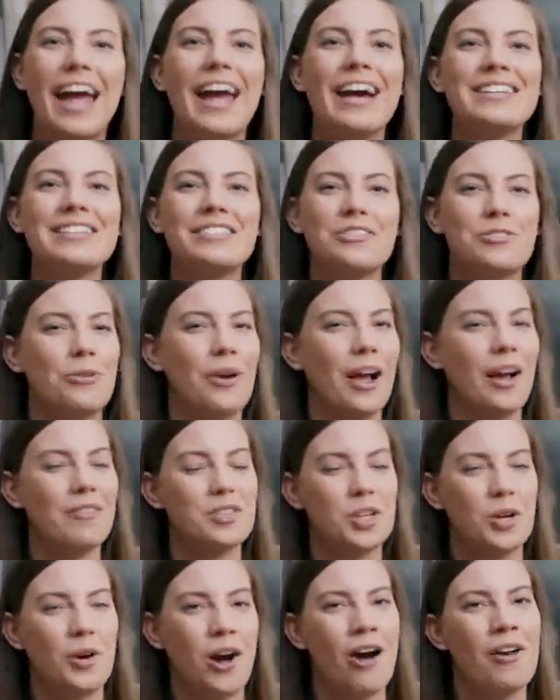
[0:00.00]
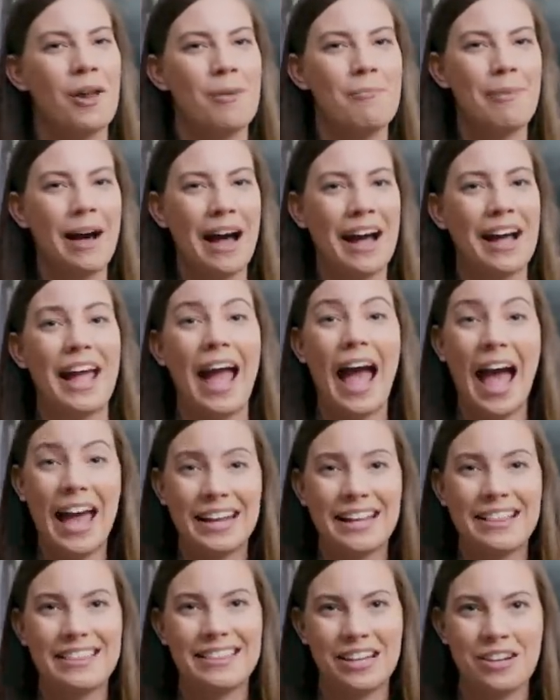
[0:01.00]
and you don't have to go out and buy
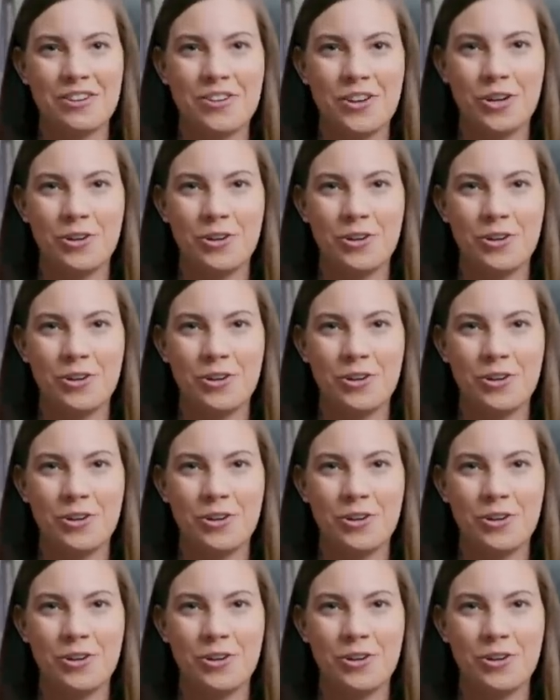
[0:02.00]
anything